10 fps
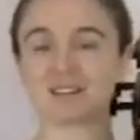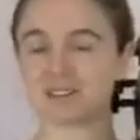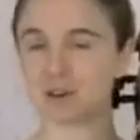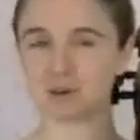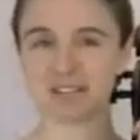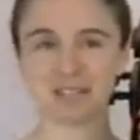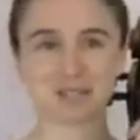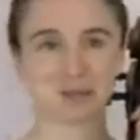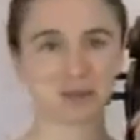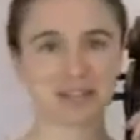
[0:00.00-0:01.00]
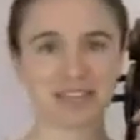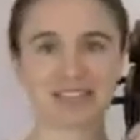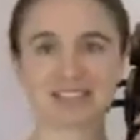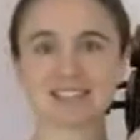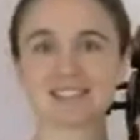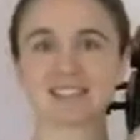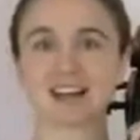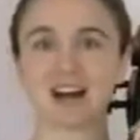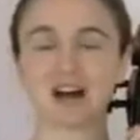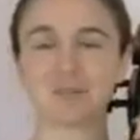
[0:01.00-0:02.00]
No need to squeeze.
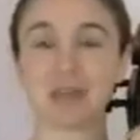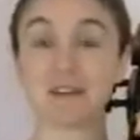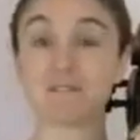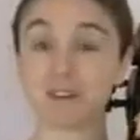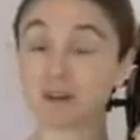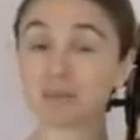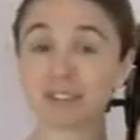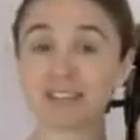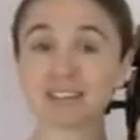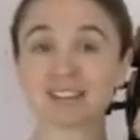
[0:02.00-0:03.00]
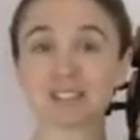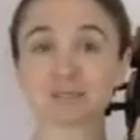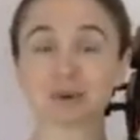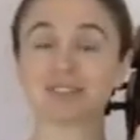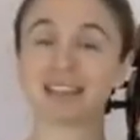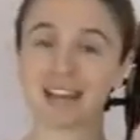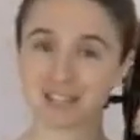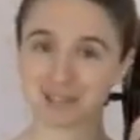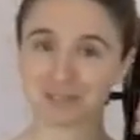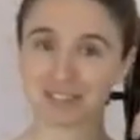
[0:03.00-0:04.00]
Have fun with it, because the more
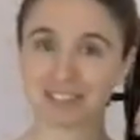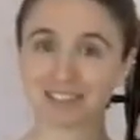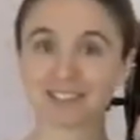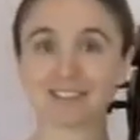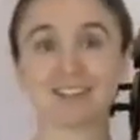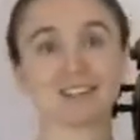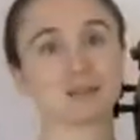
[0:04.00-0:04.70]
relaxed you're feeling,